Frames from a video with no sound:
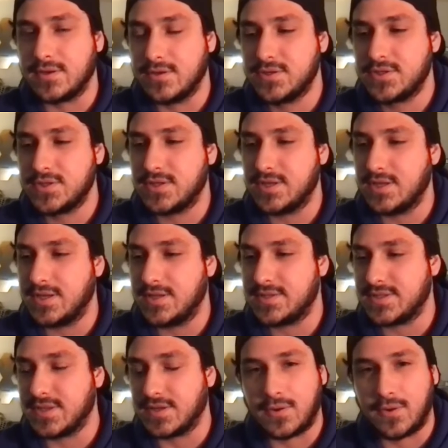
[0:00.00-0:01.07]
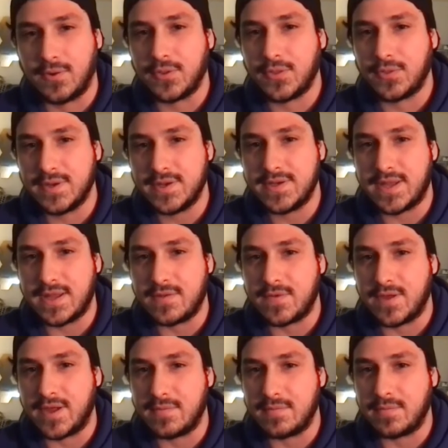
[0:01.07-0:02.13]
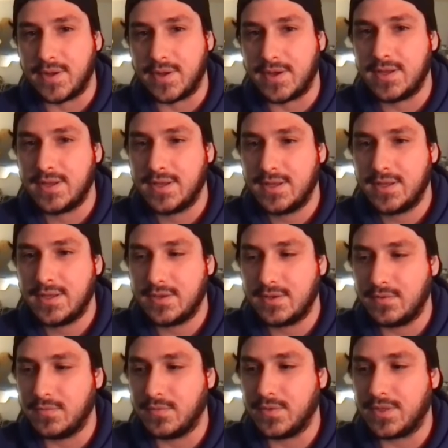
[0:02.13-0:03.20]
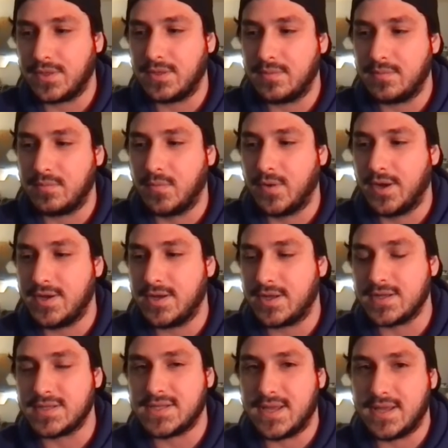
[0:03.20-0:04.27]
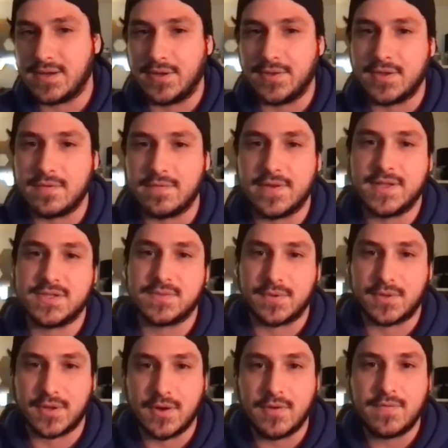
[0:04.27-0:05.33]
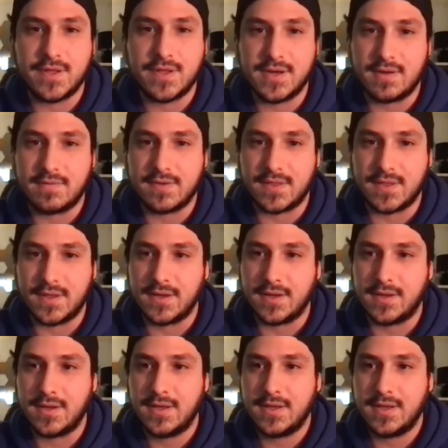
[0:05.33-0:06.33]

Usually it's a whole 3-day event, but with wanting to contain all the events with COVID and everything,